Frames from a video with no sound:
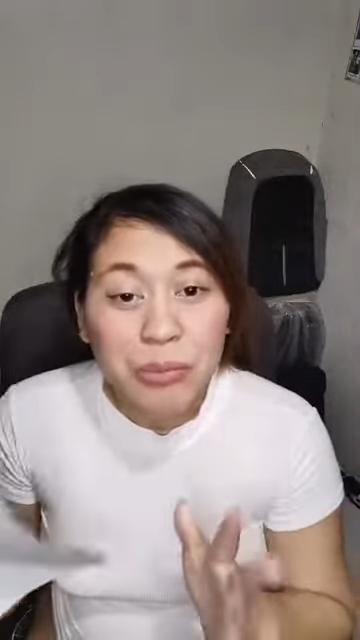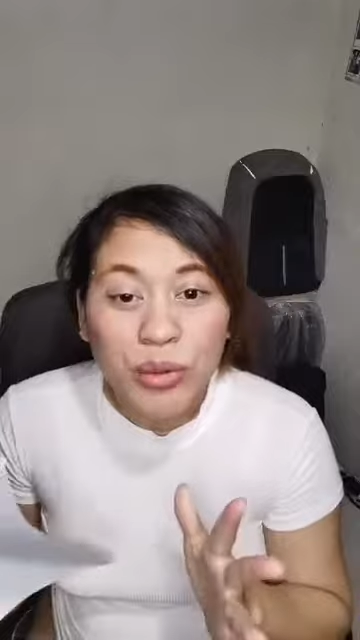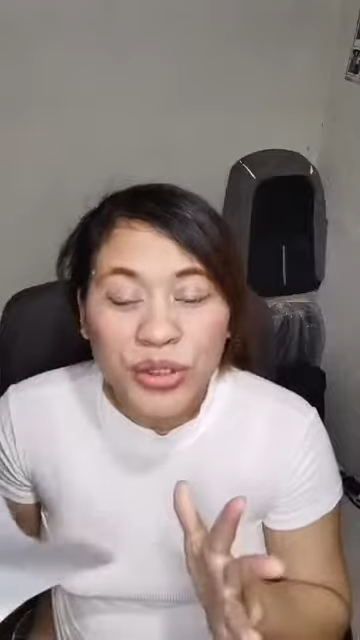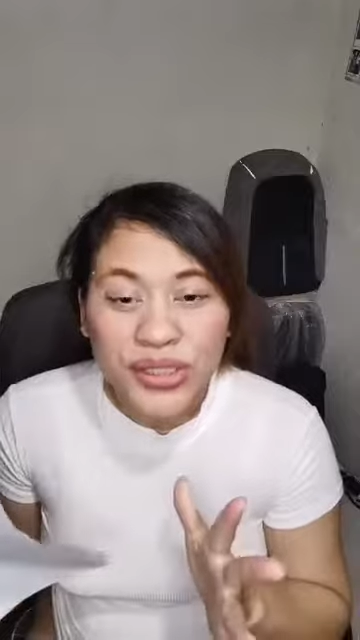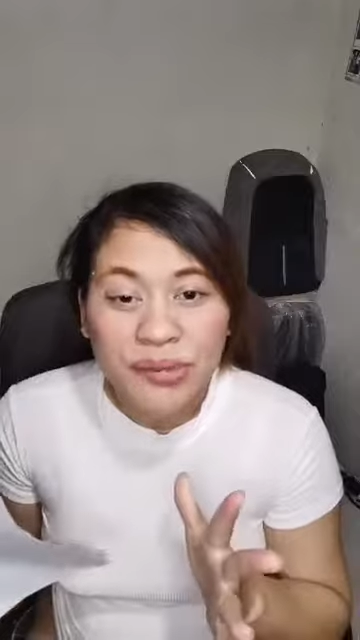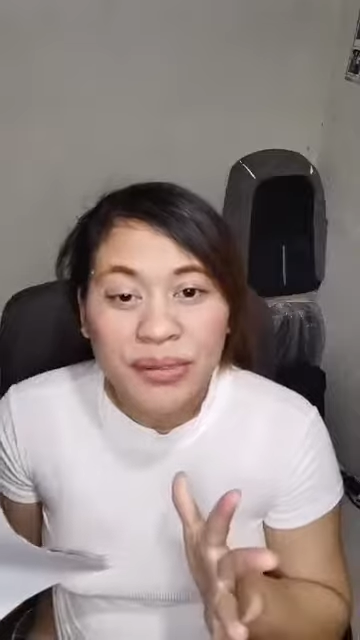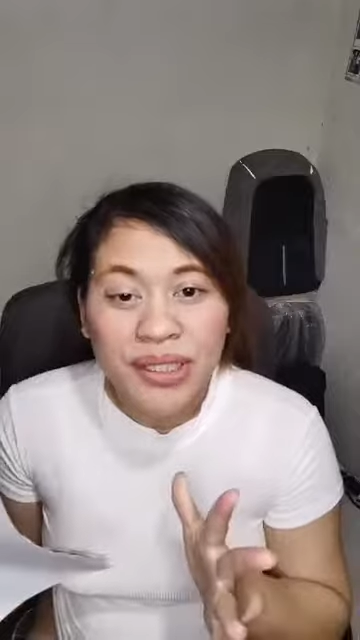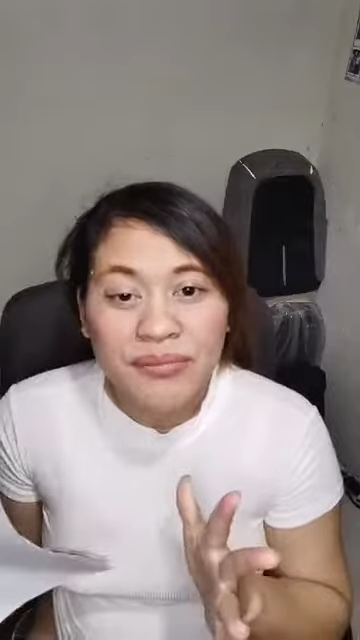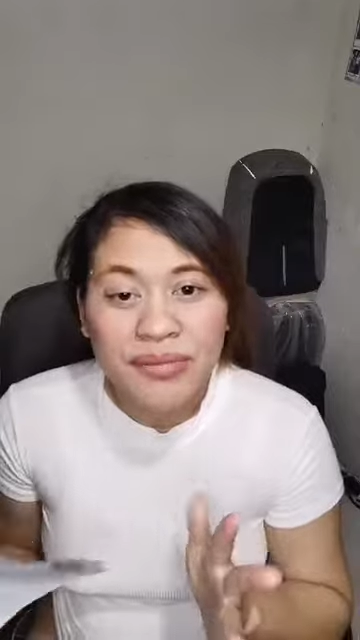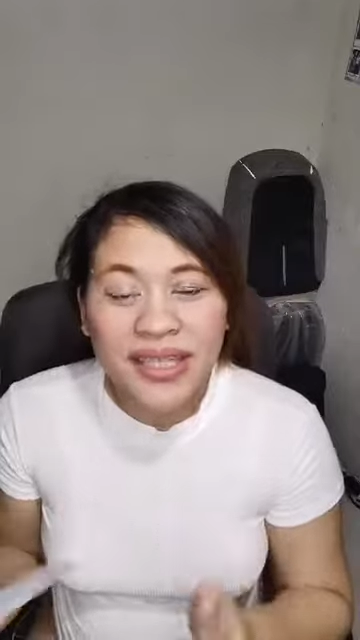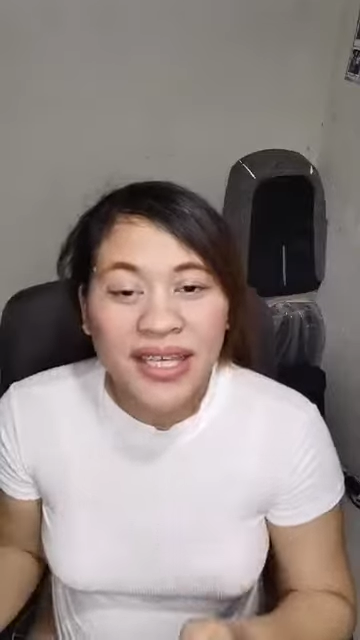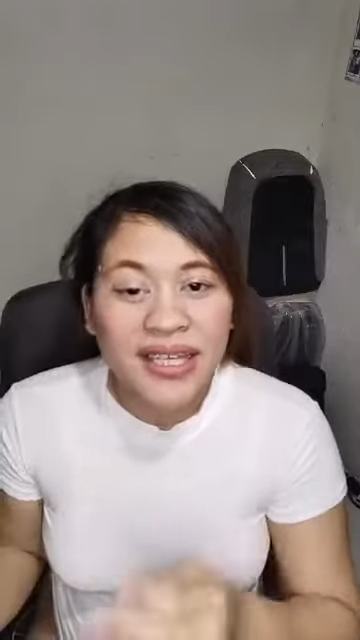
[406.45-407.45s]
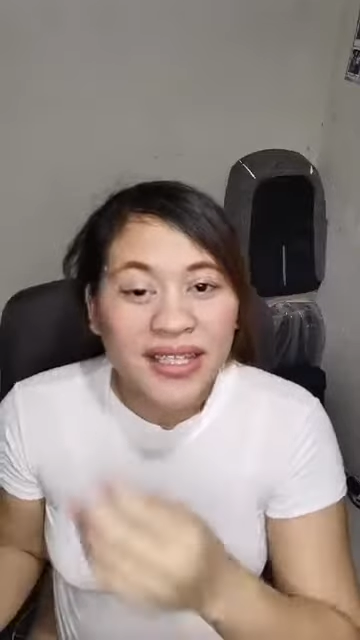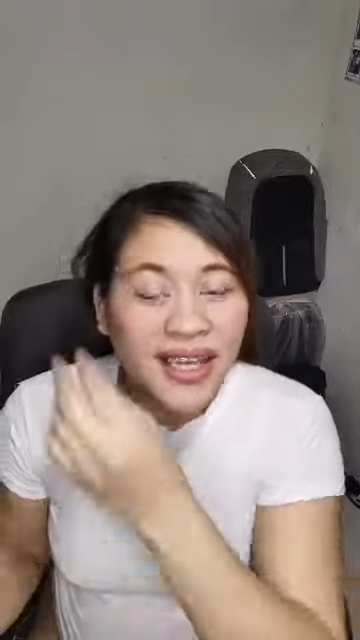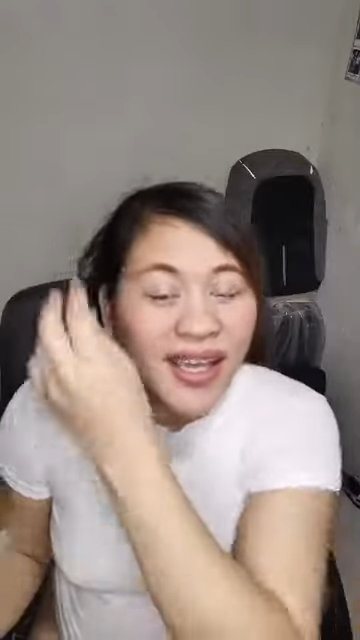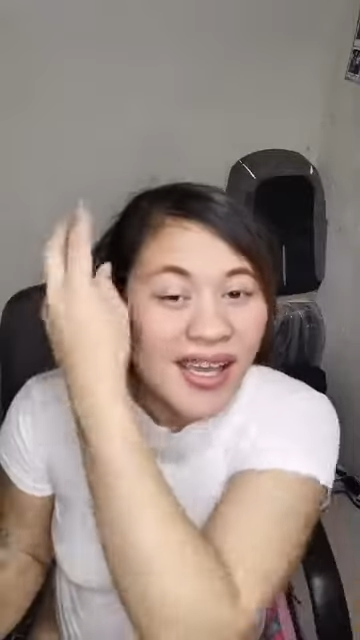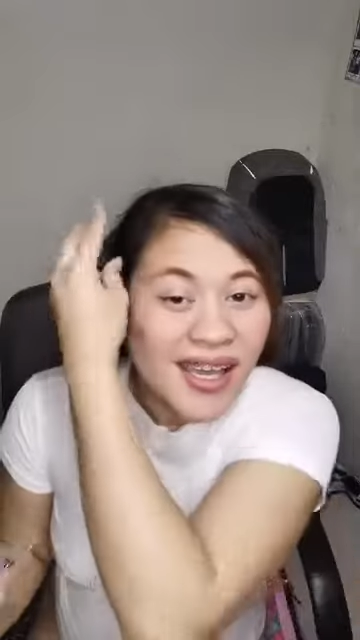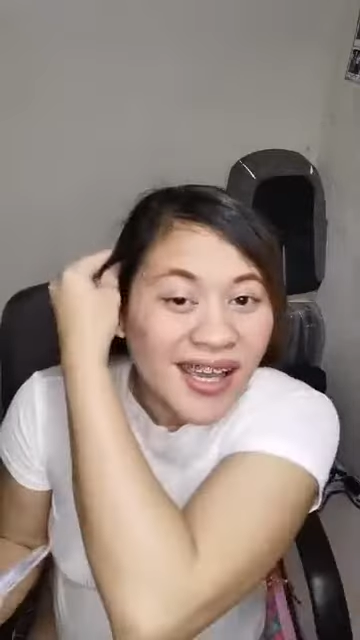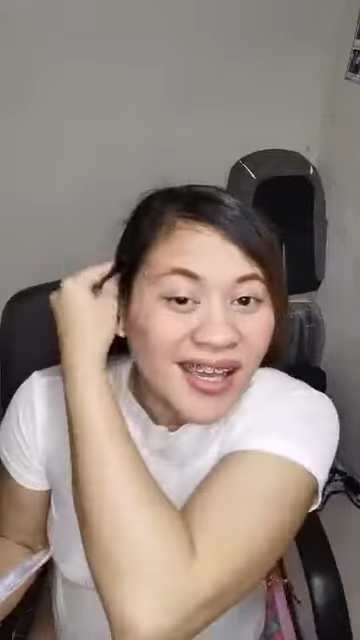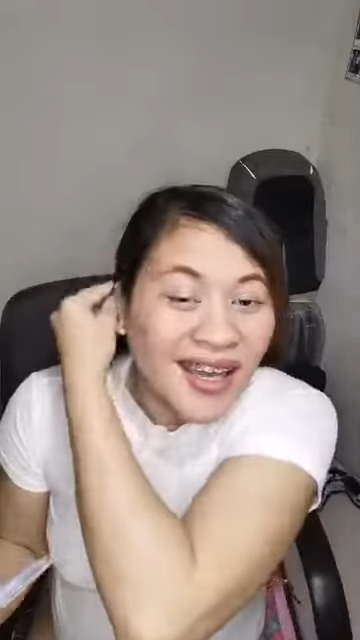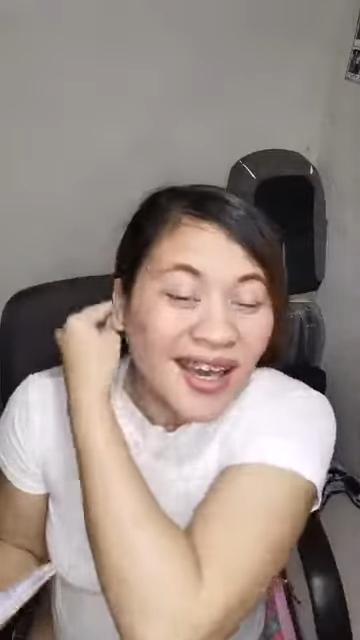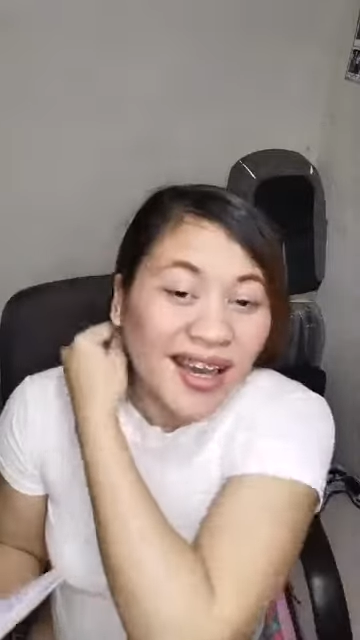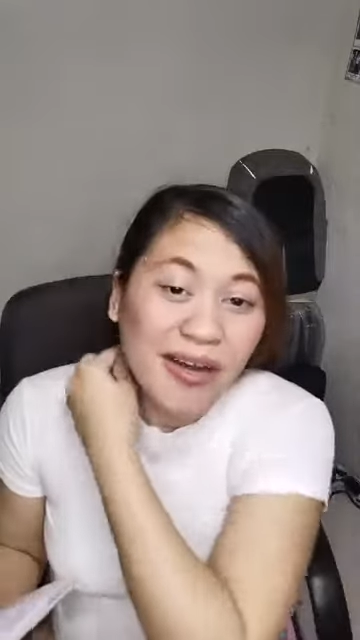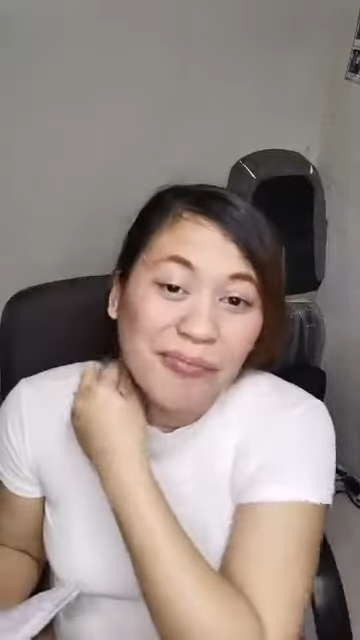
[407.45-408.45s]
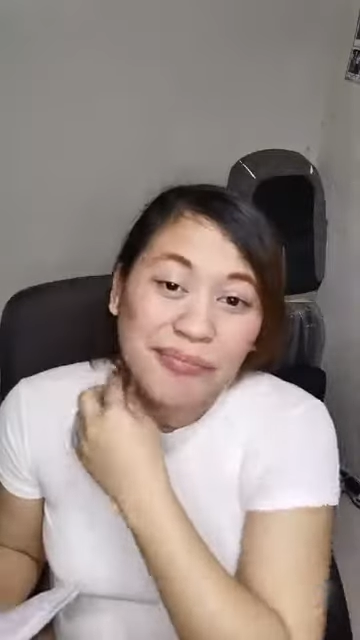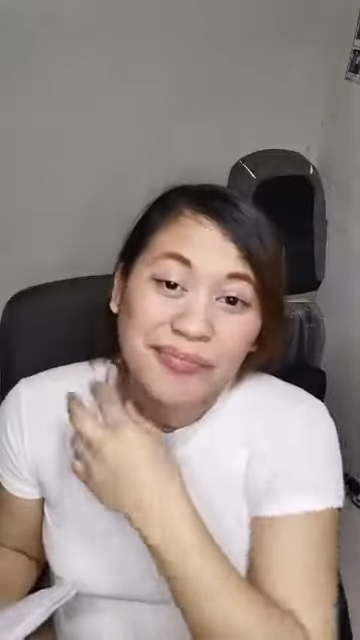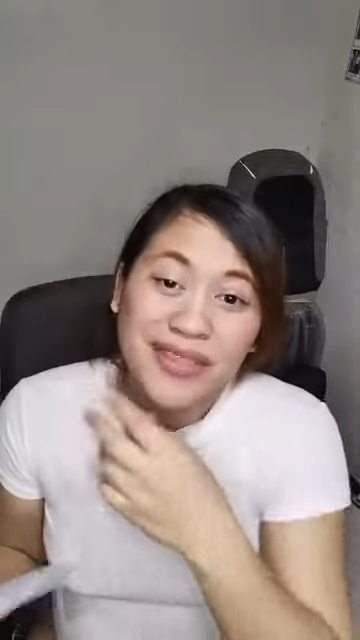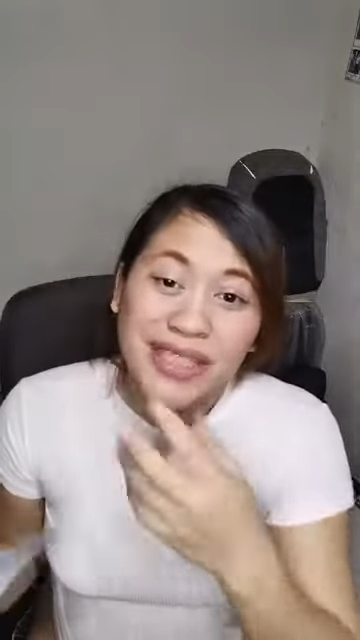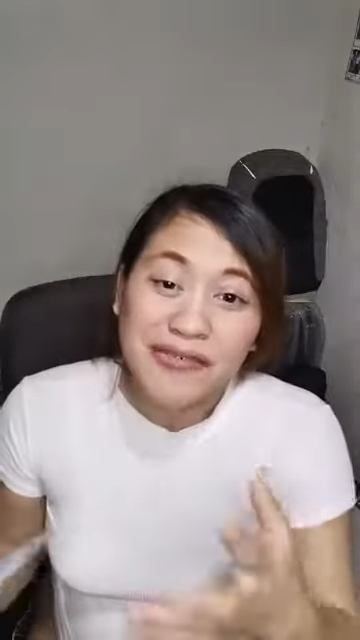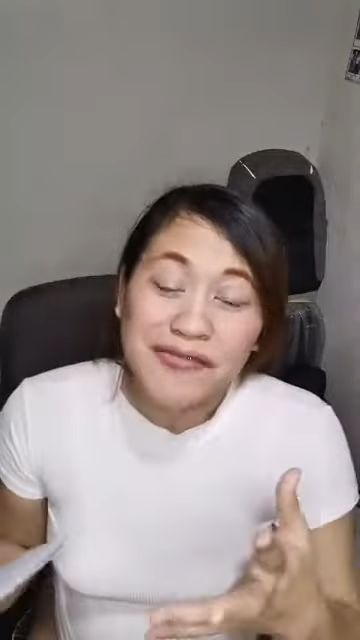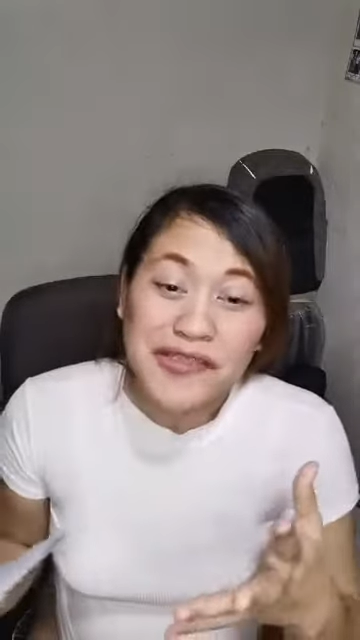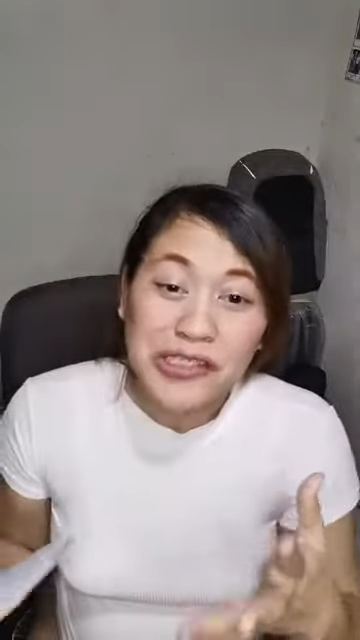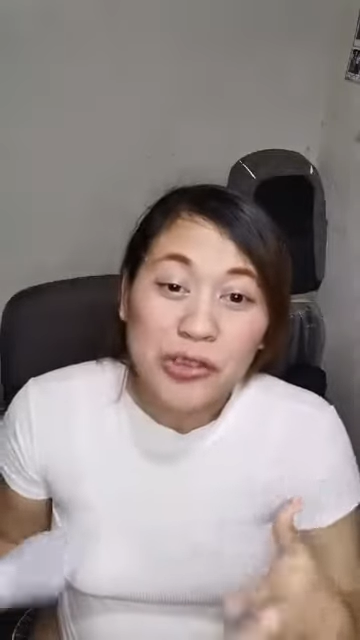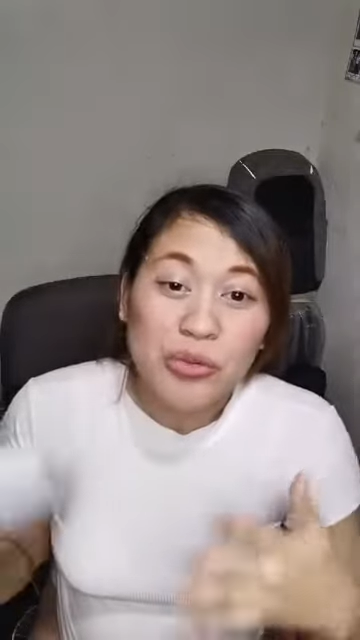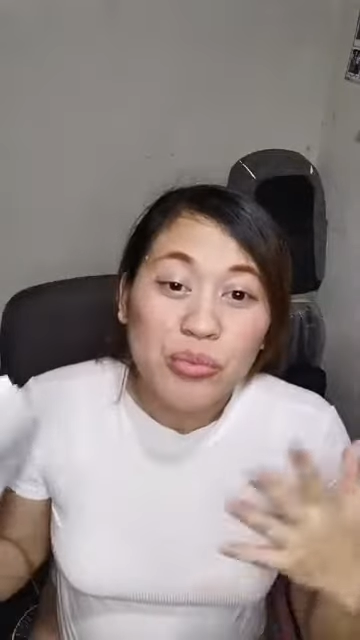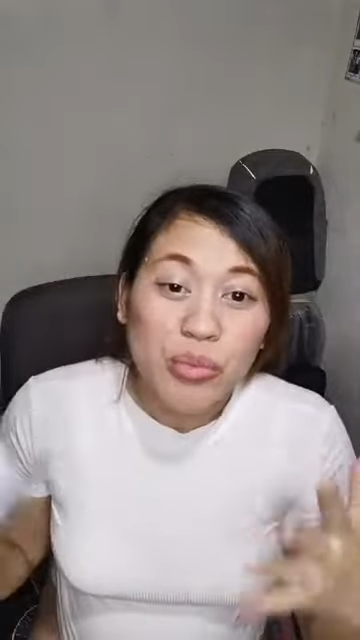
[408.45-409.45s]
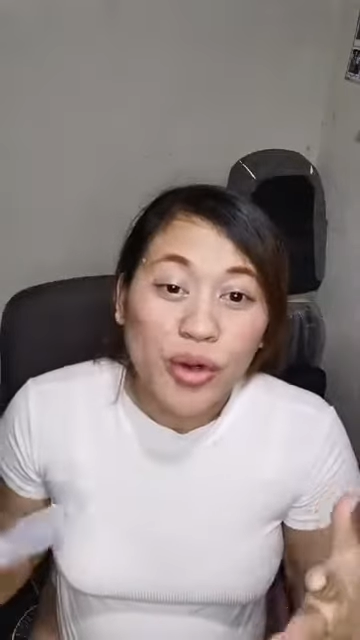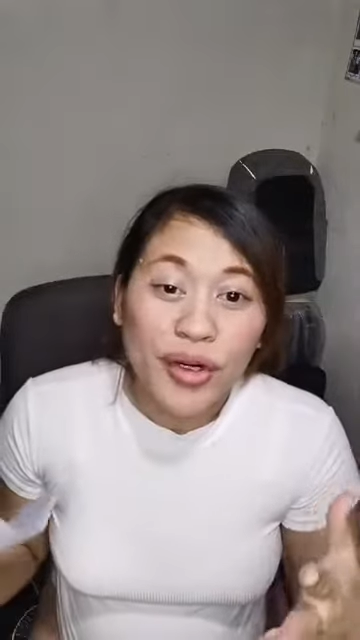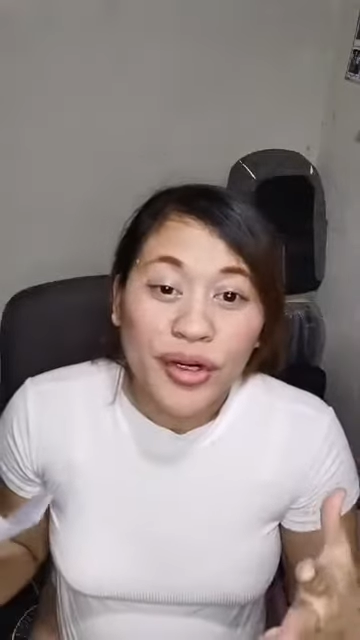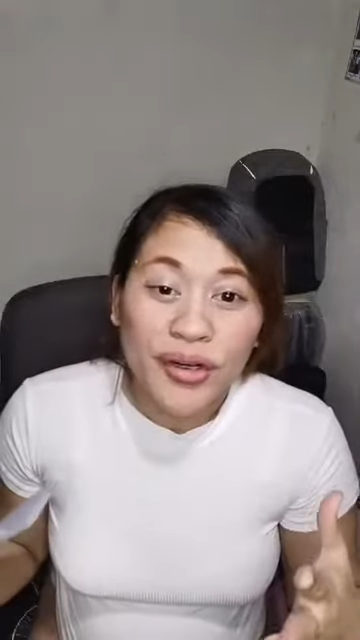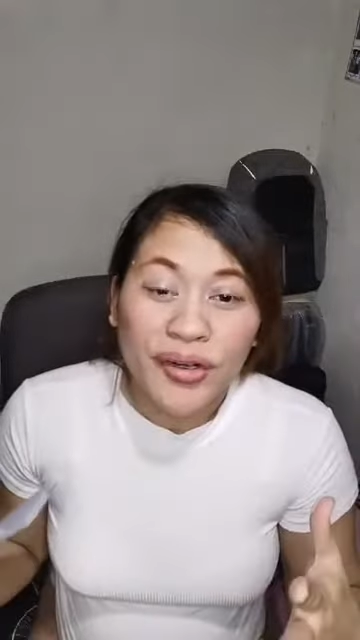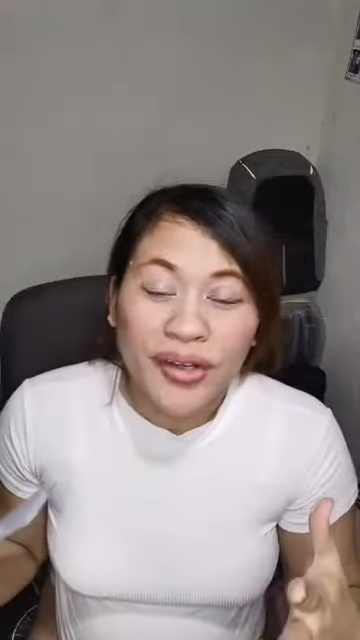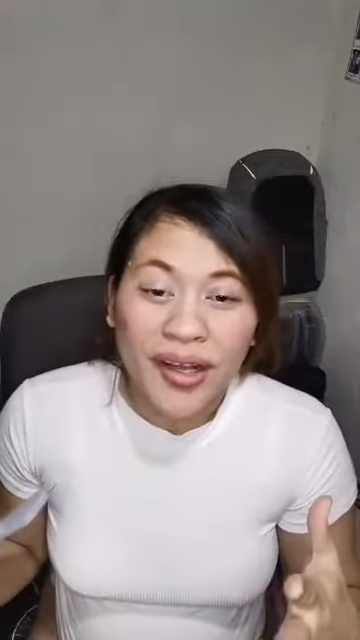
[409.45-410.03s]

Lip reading: books na binibigay niya gives you more